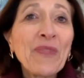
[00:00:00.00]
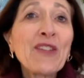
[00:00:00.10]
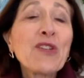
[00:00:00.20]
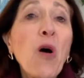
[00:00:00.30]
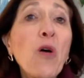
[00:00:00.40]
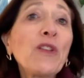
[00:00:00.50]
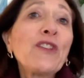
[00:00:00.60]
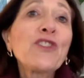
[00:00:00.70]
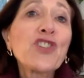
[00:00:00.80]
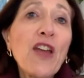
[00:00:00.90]
So
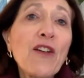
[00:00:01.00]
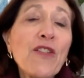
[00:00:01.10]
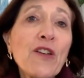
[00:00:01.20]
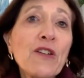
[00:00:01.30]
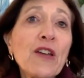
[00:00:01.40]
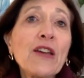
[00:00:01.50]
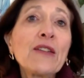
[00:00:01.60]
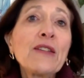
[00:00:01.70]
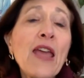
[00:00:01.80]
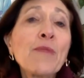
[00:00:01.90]
only share the
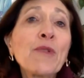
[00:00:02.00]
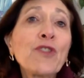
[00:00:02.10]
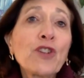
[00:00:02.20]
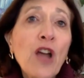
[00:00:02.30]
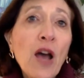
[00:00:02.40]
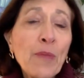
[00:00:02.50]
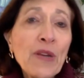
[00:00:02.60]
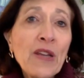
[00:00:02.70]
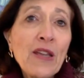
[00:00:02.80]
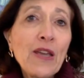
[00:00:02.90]
name of your company